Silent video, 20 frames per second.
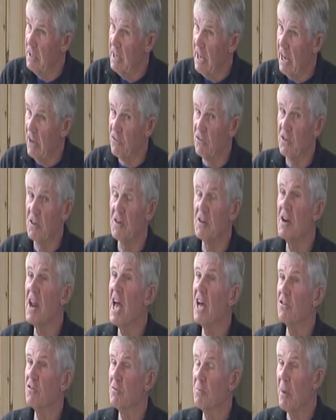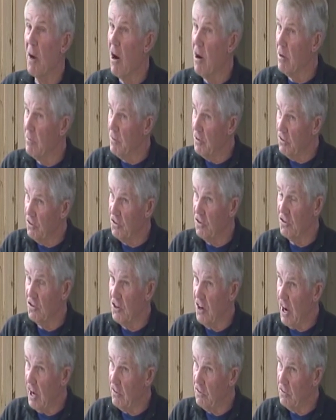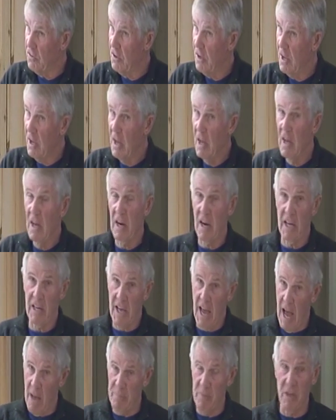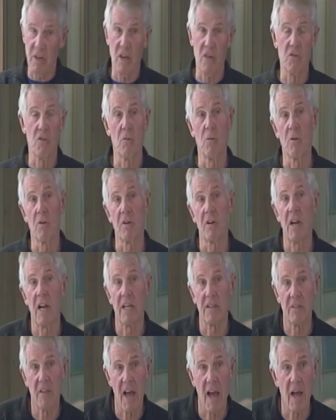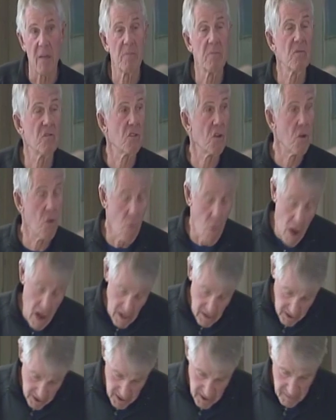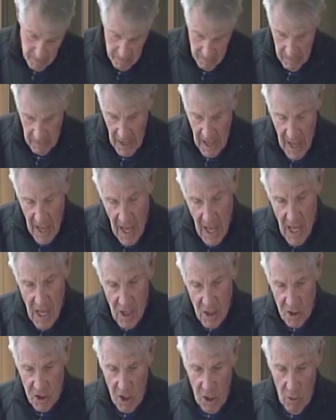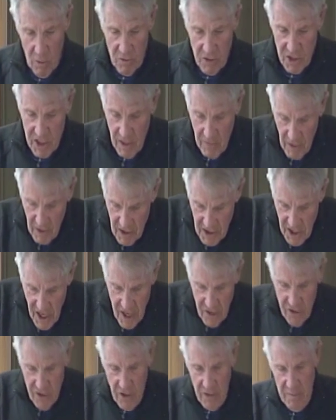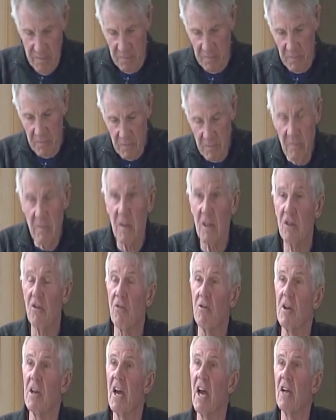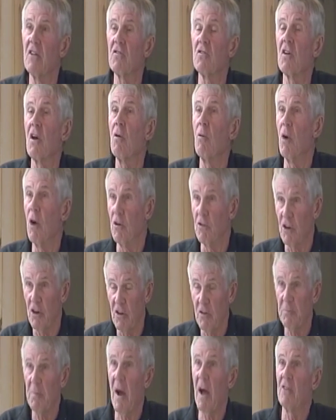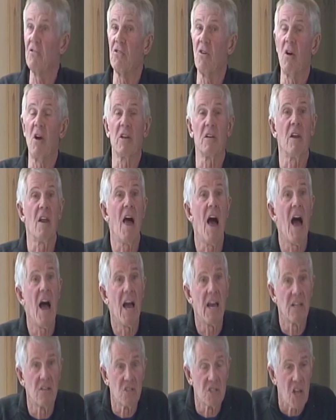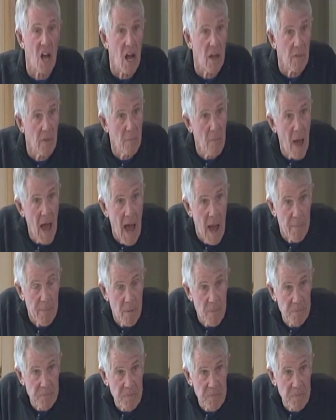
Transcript: as the "nest" part of it suggests, like happiness, a word like that. It's a quality. So civilization creates wilderness by drawing lines on the map